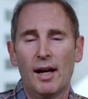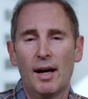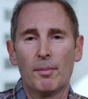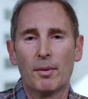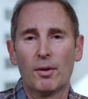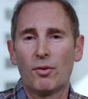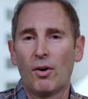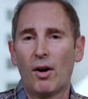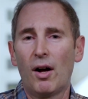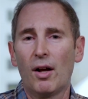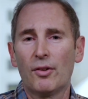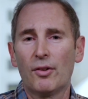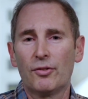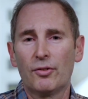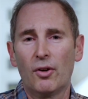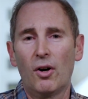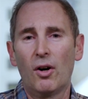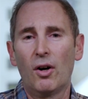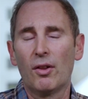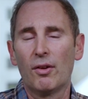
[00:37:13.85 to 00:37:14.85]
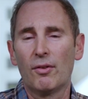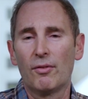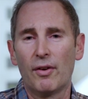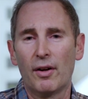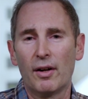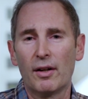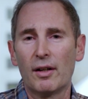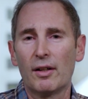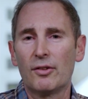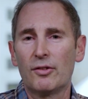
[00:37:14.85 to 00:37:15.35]
across all the
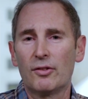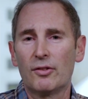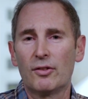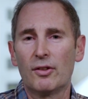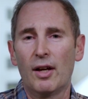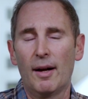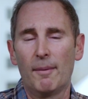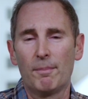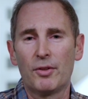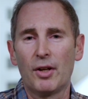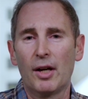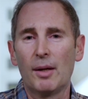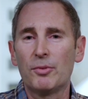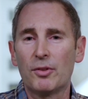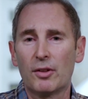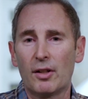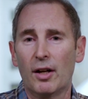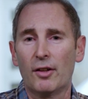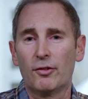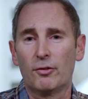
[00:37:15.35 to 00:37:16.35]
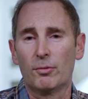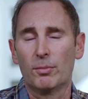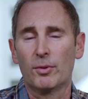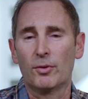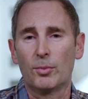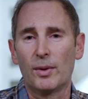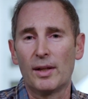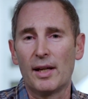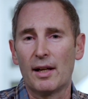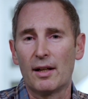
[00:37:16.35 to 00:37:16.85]
various types of
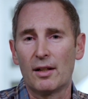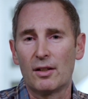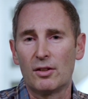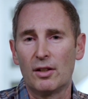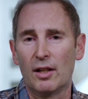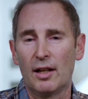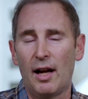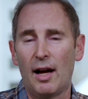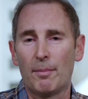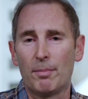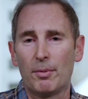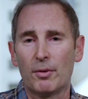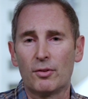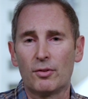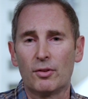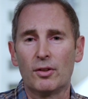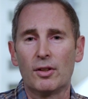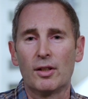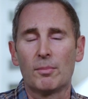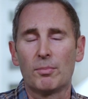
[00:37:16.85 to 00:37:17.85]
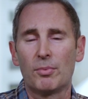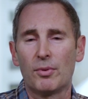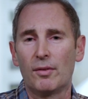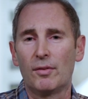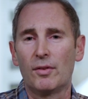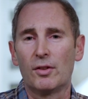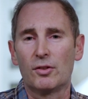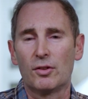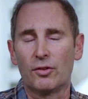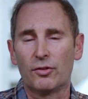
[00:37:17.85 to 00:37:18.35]
customers we get an opportunity and
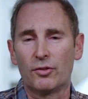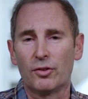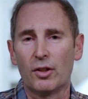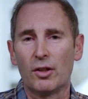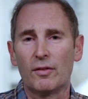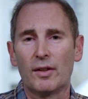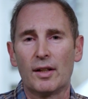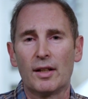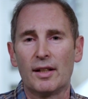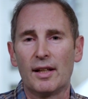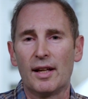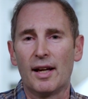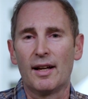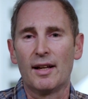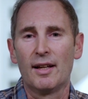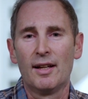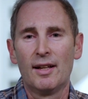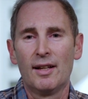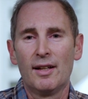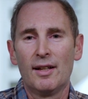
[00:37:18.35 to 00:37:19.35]
privilege to serve in India.